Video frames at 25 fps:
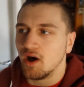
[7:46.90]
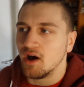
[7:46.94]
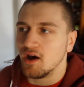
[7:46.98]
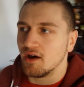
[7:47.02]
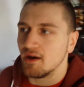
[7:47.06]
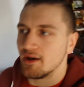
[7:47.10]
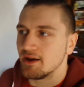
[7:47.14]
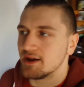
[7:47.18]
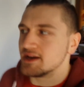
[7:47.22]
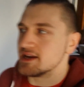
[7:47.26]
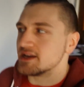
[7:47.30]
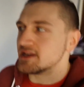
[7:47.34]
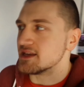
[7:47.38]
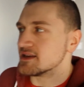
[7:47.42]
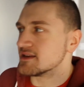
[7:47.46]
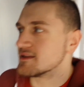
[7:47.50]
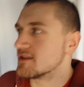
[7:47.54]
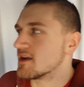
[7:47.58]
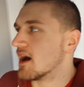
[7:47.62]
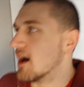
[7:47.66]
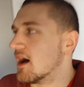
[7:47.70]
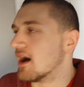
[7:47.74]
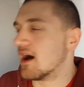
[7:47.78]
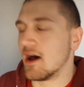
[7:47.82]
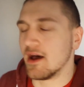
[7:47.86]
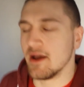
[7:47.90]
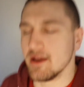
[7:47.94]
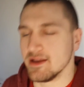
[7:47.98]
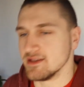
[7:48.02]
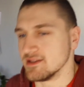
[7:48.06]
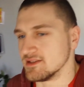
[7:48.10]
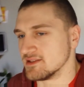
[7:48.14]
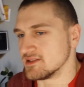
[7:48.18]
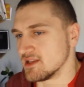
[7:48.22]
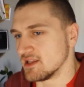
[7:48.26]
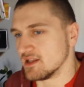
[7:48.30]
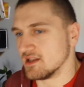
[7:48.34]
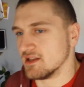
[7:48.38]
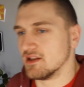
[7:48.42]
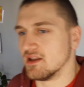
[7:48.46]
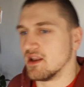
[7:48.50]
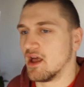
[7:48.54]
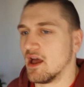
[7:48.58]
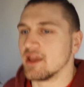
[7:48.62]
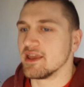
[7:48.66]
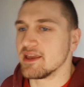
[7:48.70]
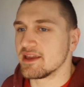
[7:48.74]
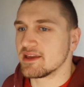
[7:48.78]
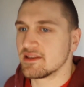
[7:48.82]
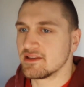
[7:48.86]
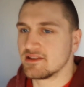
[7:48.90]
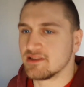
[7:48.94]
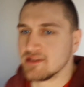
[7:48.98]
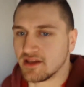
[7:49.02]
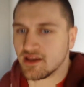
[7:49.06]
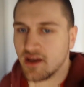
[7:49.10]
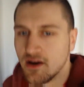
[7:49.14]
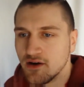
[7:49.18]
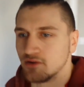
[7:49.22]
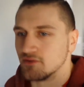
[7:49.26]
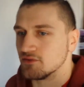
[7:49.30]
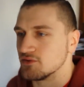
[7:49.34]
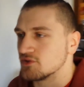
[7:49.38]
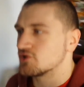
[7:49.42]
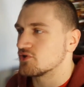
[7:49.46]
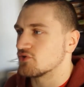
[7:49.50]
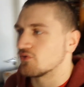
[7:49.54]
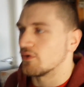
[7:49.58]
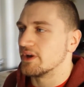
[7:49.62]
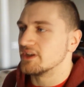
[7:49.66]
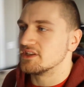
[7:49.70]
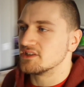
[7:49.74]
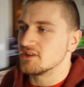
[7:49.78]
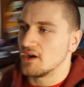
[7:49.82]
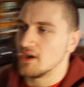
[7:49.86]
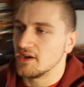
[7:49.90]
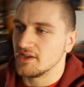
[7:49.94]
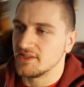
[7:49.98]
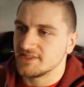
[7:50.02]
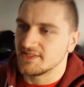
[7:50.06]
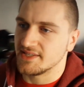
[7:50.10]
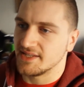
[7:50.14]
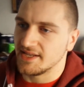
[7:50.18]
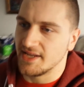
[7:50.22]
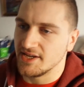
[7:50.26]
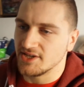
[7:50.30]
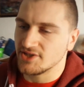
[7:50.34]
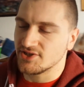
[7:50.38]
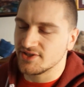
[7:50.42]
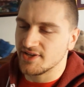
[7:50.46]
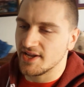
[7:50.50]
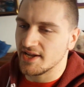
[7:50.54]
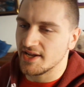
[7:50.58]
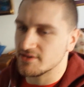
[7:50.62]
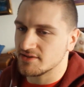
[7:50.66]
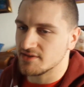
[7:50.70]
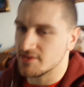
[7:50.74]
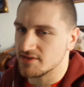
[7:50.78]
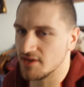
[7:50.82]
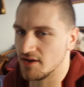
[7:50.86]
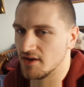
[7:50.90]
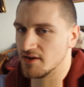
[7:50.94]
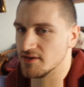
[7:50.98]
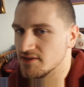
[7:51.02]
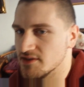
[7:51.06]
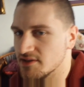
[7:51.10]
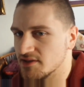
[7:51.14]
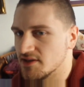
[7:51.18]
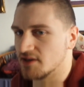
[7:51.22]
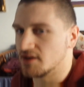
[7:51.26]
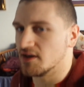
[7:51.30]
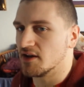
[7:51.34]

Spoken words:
why guys like to go straight to isolation exercises.